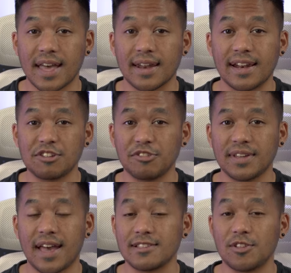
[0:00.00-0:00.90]
and
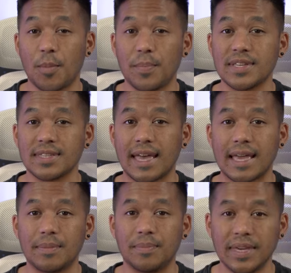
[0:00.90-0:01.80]
literally has not missed
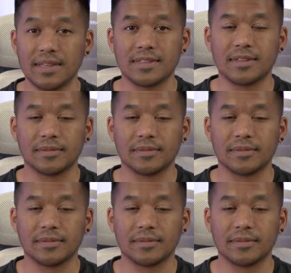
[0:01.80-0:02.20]
a beat.